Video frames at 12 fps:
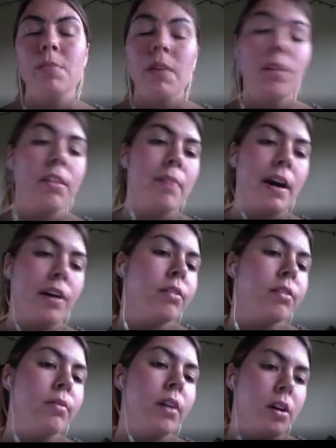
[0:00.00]
them out
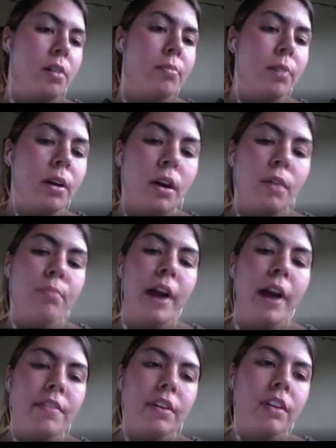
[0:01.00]
um,
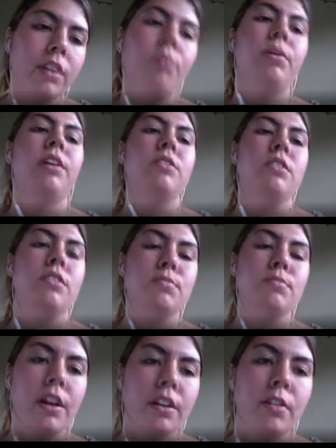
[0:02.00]
privately when it's
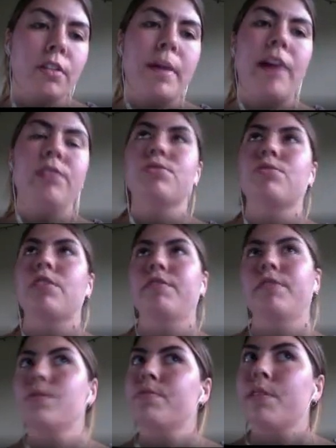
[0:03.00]
smaller amounts or if
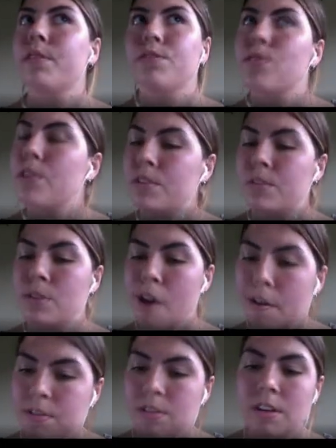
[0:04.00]
it's for a certain
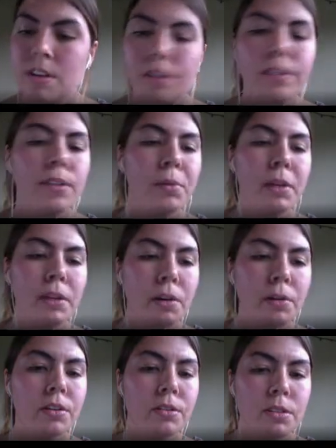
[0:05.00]
soft skill that we
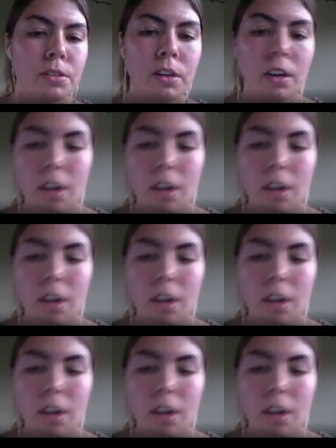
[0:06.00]
noticed.